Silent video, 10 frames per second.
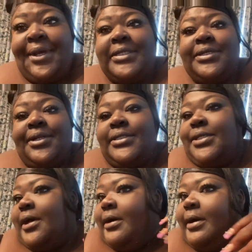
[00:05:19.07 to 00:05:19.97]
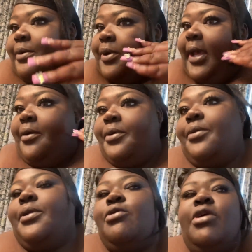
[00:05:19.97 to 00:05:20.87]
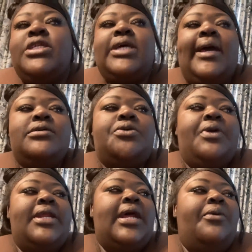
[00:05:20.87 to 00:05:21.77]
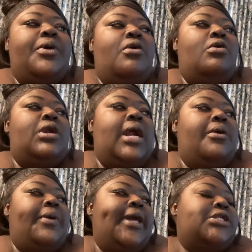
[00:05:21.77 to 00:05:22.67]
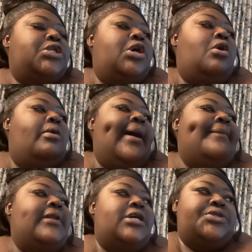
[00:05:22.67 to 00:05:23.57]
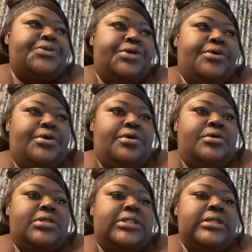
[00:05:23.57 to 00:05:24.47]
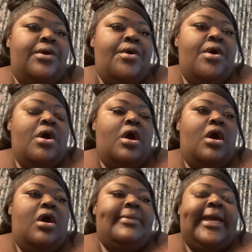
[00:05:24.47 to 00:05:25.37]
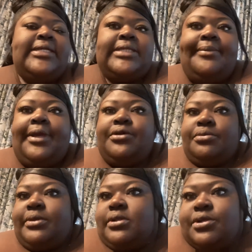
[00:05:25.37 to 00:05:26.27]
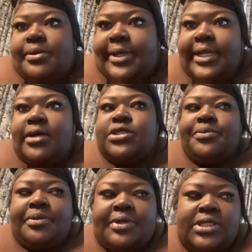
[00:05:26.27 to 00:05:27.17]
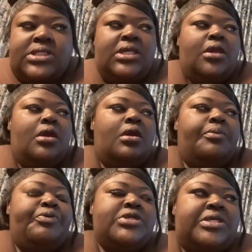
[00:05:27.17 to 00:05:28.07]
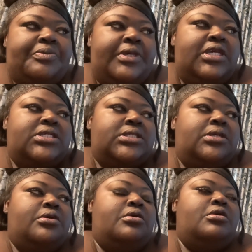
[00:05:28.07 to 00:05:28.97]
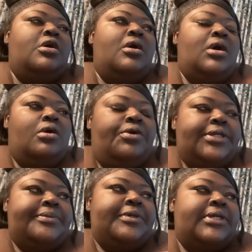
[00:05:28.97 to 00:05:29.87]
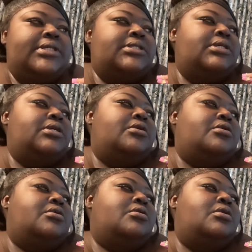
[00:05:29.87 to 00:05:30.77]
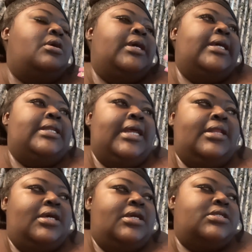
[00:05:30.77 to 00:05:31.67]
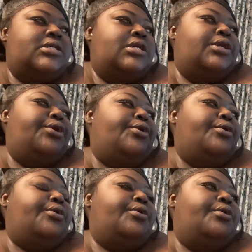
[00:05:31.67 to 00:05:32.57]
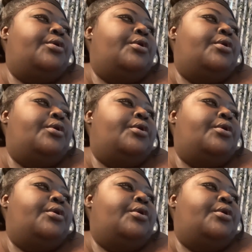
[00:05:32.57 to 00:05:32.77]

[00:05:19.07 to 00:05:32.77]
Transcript: So, listen, y'all. We had a really, really great time. So, right now, we are on our way to go have lunch with the girls. Like I said, by now, Jemima is here. Prissy P is here. Courtney B is here. Nella is here.